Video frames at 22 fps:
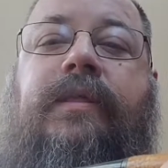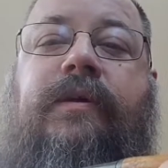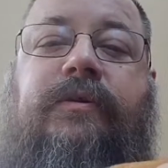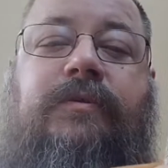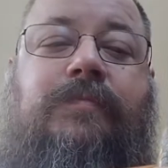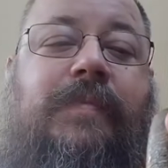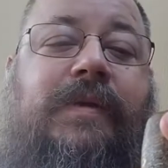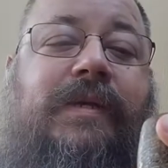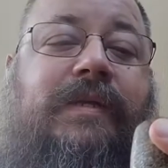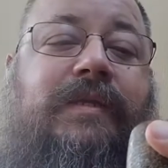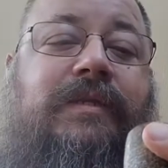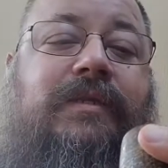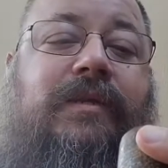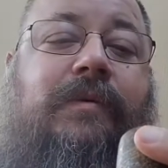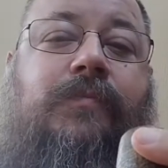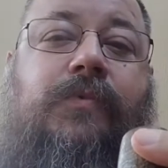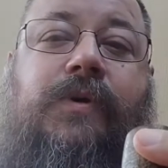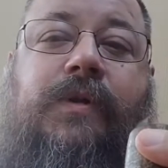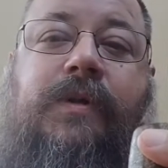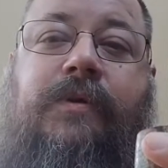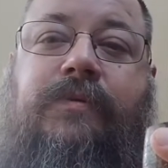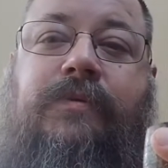those being
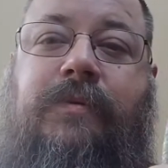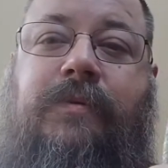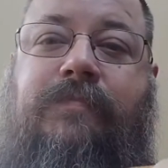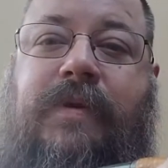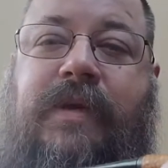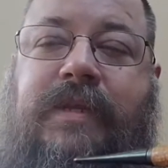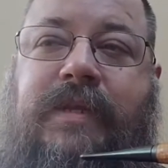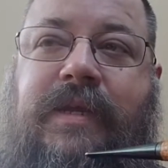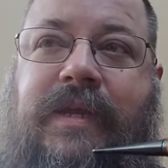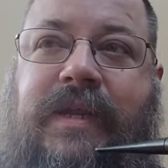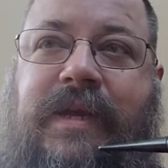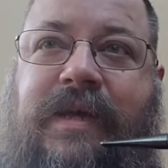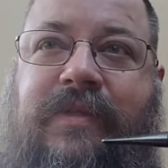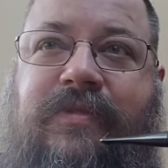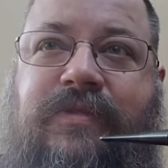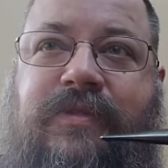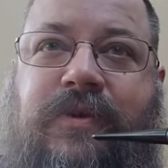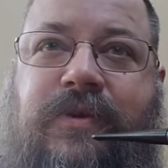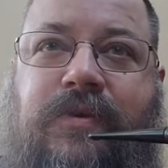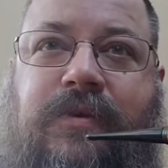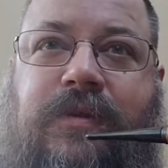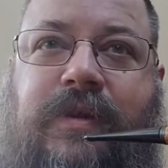someone whose opinion I
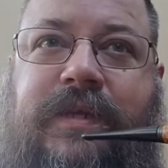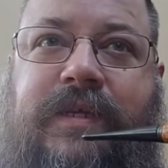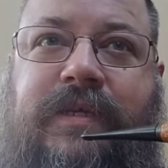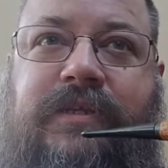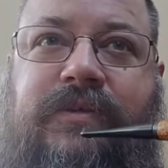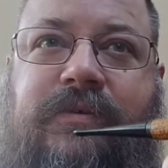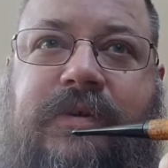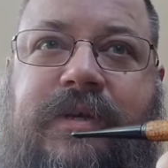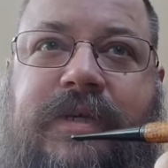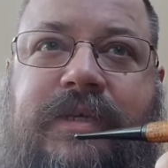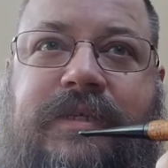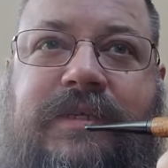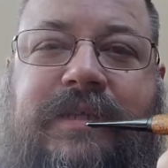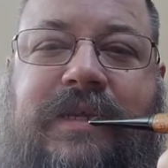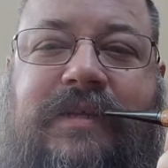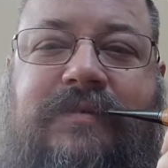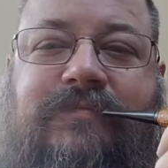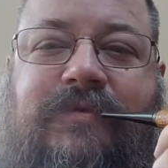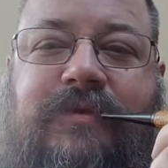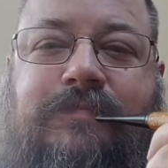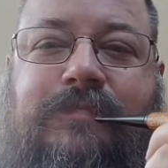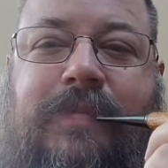thoroughly trust.
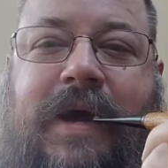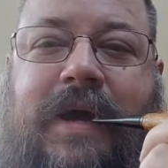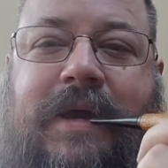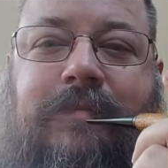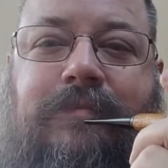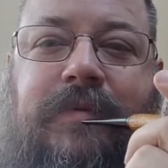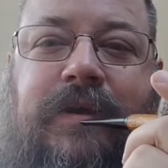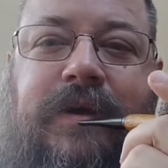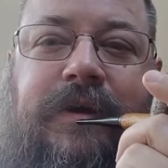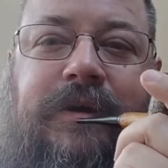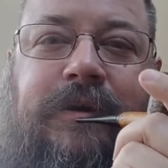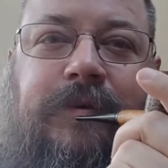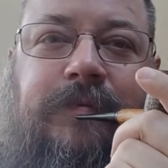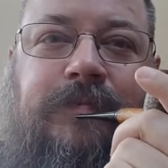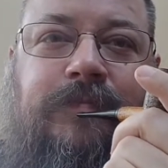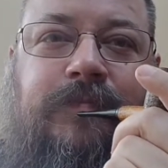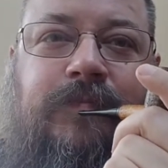That was Pipe Nutter.